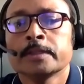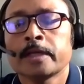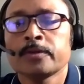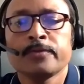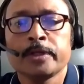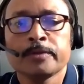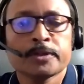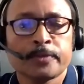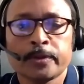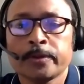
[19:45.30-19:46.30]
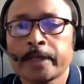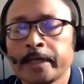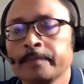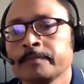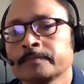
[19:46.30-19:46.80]
Thank you very much for your
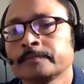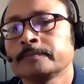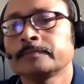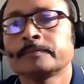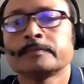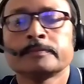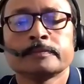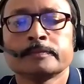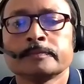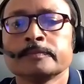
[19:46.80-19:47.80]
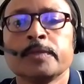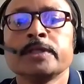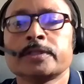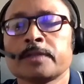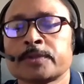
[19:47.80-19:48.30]
time.
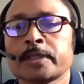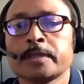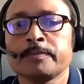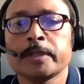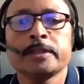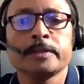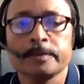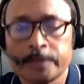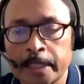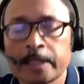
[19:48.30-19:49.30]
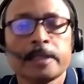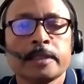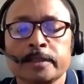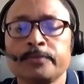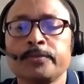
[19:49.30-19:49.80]
Please subscribe my
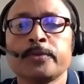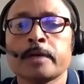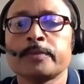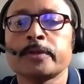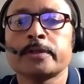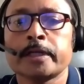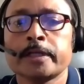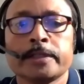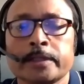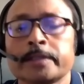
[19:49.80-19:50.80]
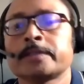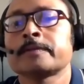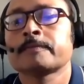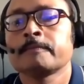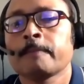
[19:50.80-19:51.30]
channel if you have not done it yet,
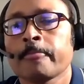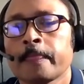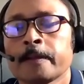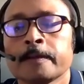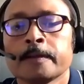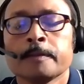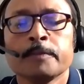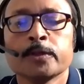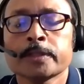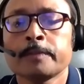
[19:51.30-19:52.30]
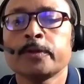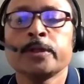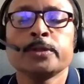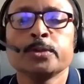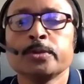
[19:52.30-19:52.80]
because I'm
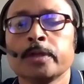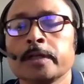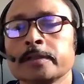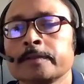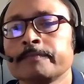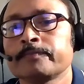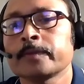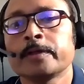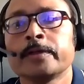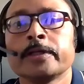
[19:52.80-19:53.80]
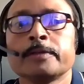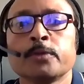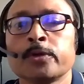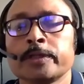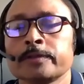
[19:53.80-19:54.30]
going to create
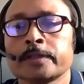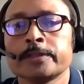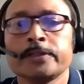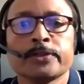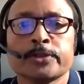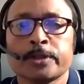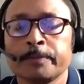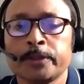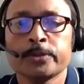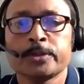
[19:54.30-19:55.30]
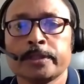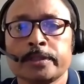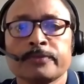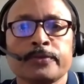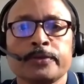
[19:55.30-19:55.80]
more such interesting videos in
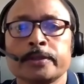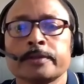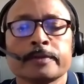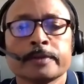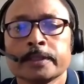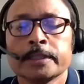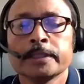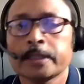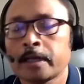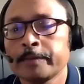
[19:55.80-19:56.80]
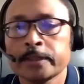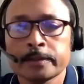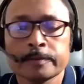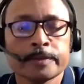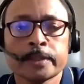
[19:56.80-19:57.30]
near future in the
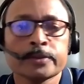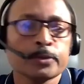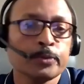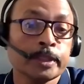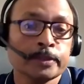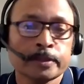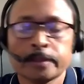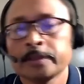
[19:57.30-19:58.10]
coming days or weeks